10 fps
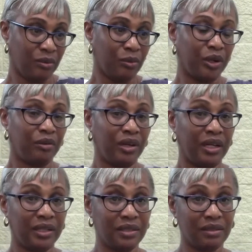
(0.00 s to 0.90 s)

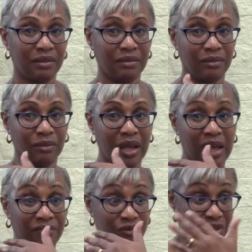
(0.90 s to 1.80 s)
Whereas
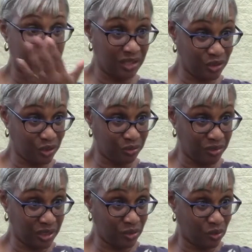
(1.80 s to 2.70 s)
I've raised
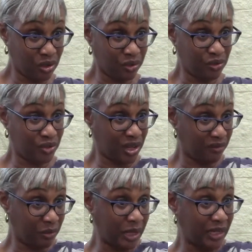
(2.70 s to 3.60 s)
3 daughters,
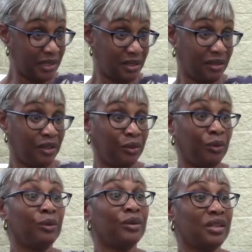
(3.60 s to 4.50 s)
everybody's in their
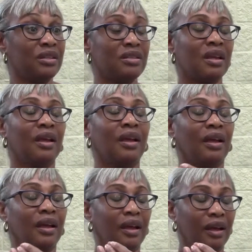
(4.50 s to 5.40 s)
30s,
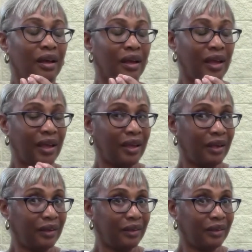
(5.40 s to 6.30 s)

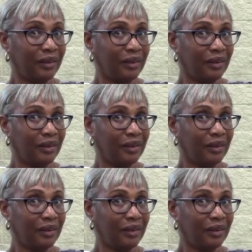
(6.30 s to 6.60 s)
and